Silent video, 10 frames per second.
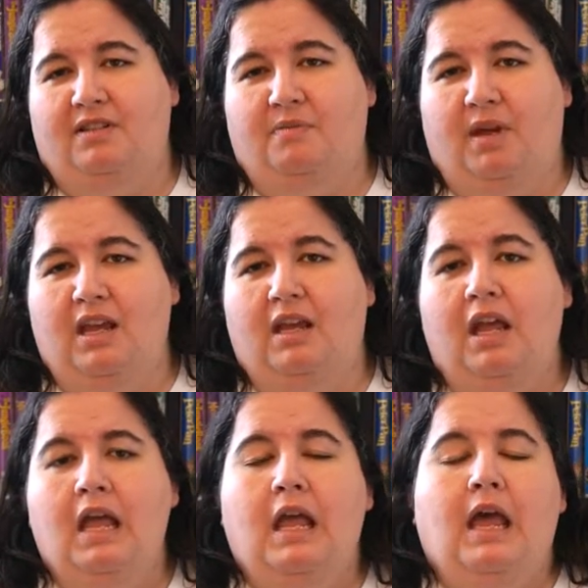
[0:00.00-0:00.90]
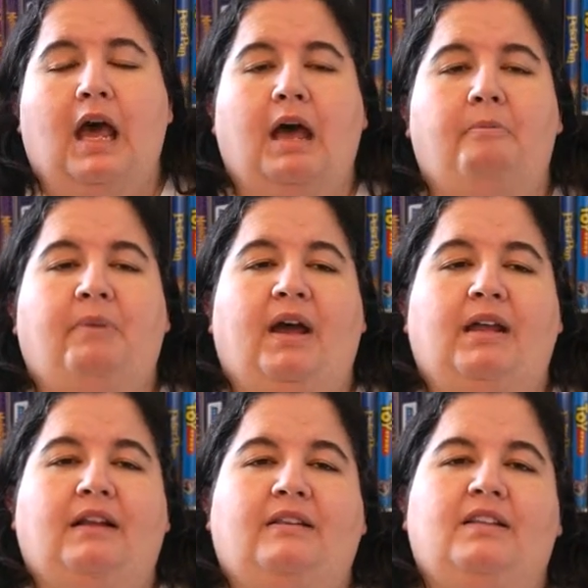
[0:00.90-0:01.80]
this week.
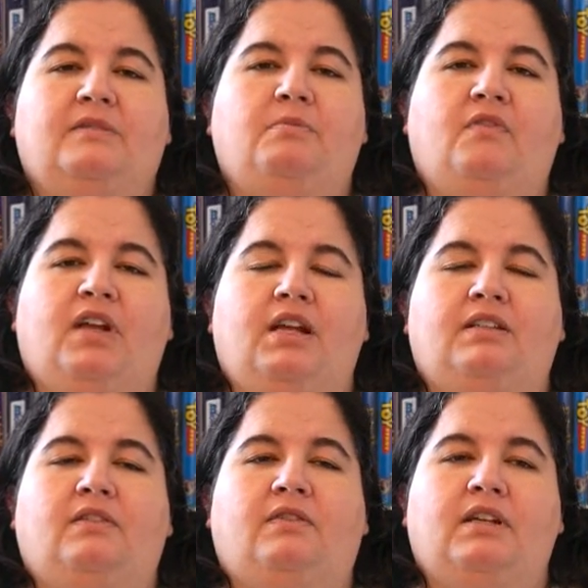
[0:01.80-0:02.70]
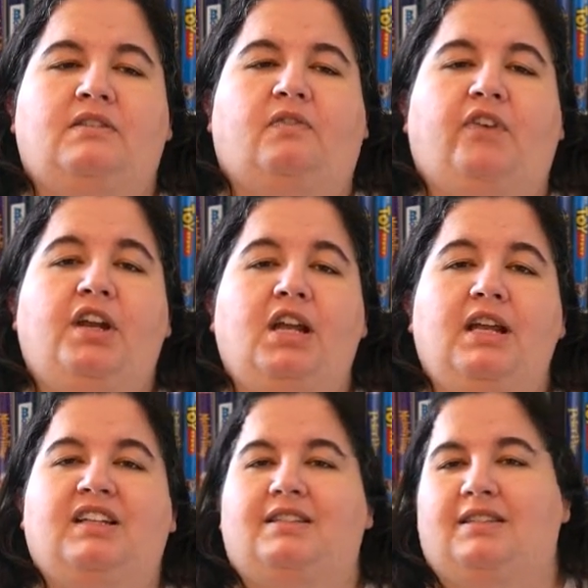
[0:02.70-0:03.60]
But this movie is funny,
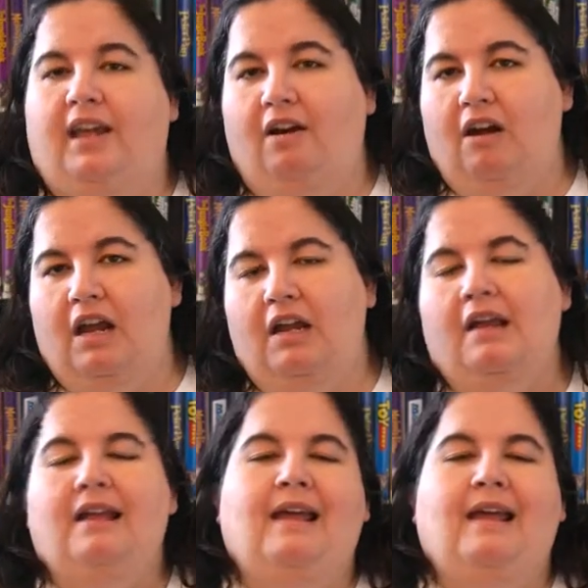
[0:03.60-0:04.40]
it's scary,